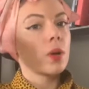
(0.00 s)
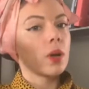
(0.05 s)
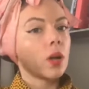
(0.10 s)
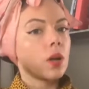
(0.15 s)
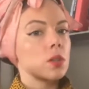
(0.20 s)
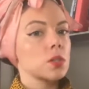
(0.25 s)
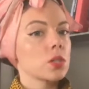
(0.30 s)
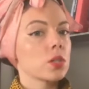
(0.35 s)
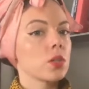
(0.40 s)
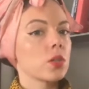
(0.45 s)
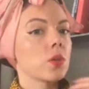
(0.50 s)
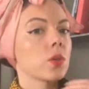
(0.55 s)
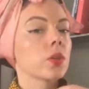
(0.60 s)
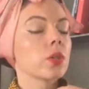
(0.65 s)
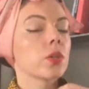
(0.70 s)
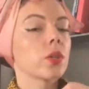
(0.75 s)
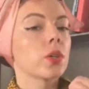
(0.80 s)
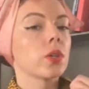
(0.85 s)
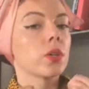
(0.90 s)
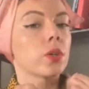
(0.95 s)
also
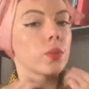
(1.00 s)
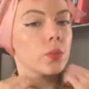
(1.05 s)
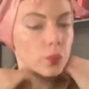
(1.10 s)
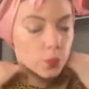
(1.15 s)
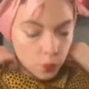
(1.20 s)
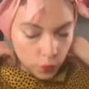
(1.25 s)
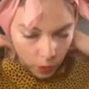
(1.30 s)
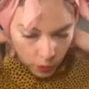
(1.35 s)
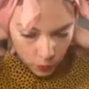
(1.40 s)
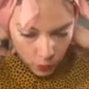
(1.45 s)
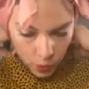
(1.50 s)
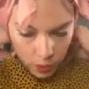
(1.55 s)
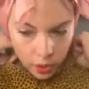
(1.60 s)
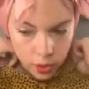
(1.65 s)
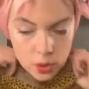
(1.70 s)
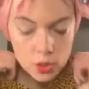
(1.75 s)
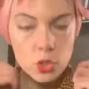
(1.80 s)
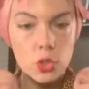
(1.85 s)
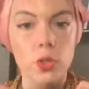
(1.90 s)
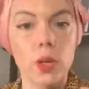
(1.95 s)
when we're
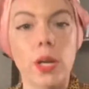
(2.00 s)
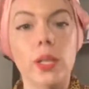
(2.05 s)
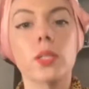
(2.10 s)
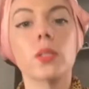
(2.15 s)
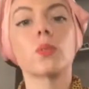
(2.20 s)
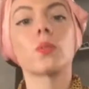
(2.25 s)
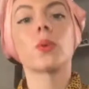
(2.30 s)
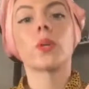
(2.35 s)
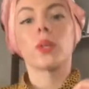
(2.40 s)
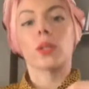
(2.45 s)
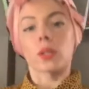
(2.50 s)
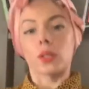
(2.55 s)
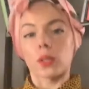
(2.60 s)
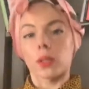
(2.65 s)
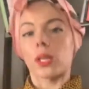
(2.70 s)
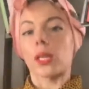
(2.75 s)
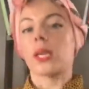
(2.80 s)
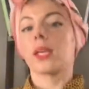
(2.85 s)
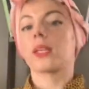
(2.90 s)
stressed, we're laying